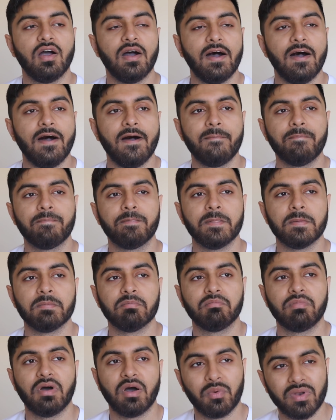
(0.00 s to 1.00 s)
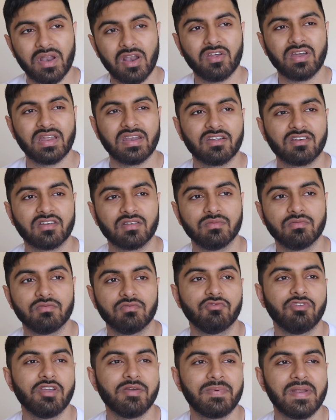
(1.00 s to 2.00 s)
But when I look at the
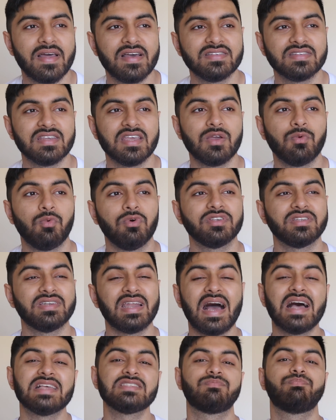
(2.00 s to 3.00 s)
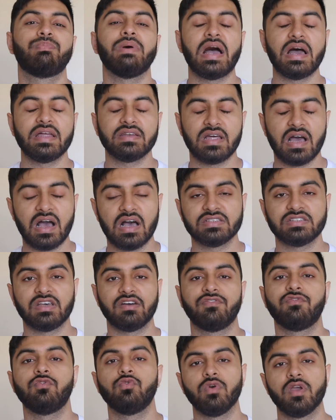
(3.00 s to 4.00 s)
replays, it wasn't as bad as I
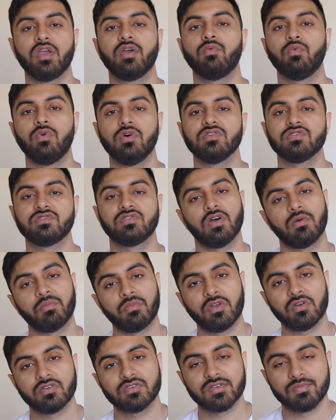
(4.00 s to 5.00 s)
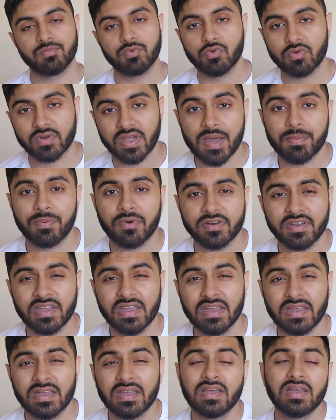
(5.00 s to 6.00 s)
thought it was. So I'm going to support Kepa
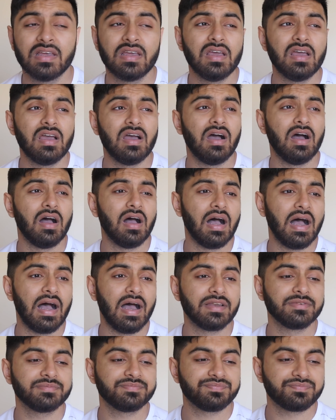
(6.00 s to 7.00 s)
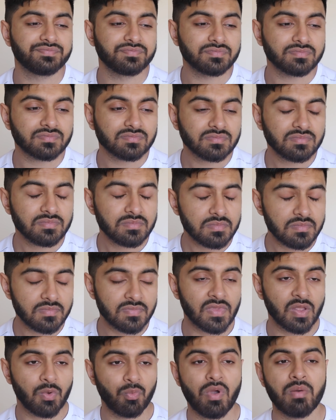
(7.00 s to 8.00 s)
here. And
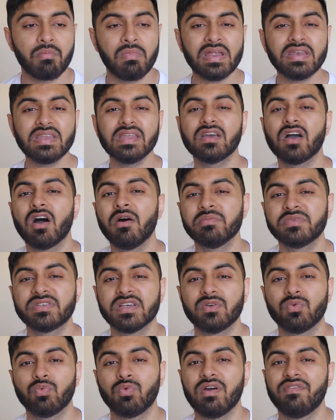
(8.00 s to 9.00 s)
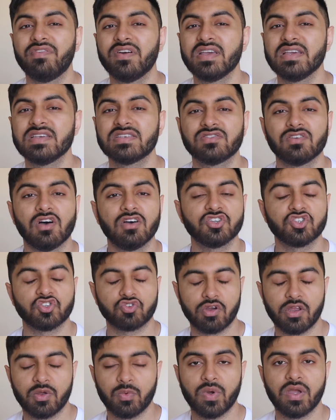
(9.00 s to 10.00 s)
when Mendy comes in, whether he starts
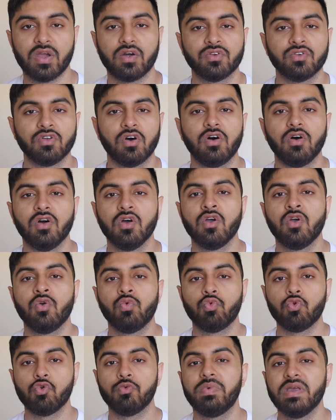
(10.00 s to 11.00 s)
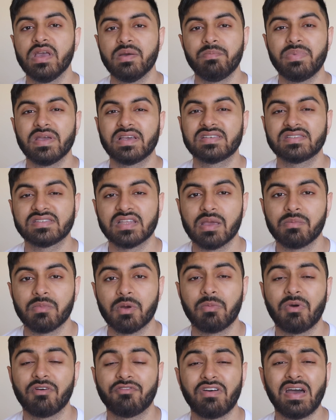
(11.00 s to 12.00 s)
straight away or not, will be a big
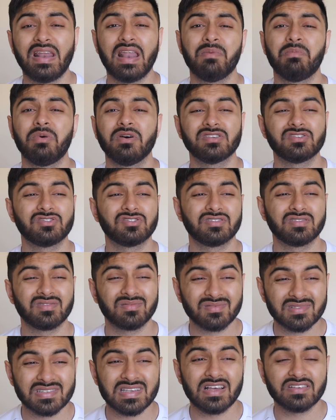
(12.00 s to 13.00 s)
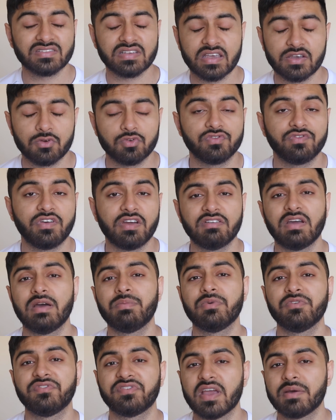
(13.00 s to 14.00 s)
statement. But Frank Lampard sounds like he was very
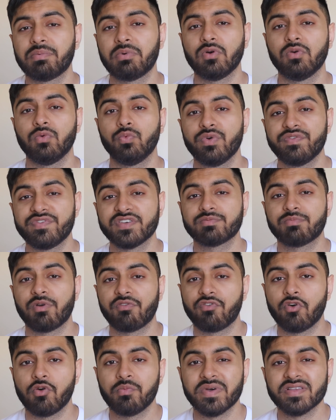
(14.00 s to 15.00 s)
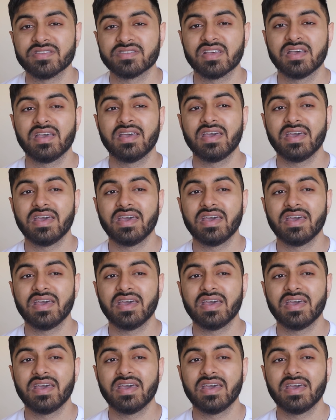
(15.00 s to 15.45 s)
happy with Kepa with his performance.